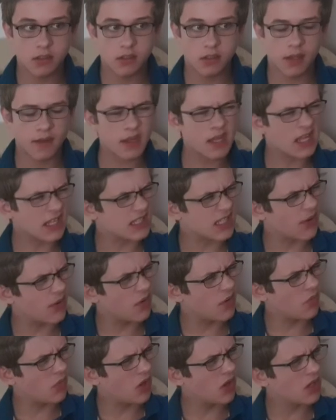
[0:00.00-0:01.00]
I think that's how
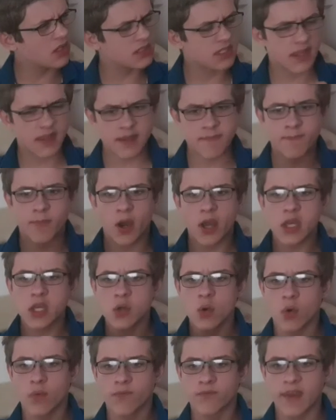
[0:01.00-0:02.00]
it works. Yeah, they bite
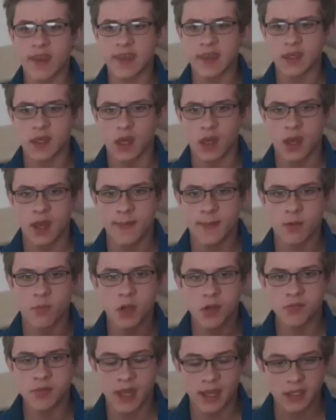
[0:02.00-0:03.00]
your finger and they
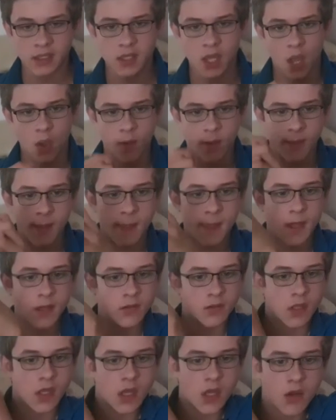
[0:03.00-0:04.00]
won't let go, and then
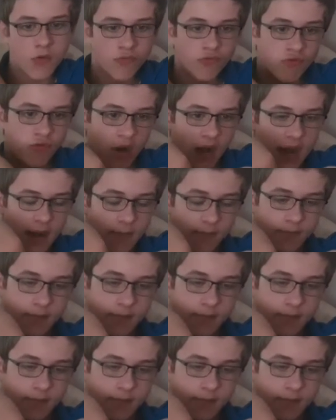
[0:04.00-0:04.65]
they'll wrap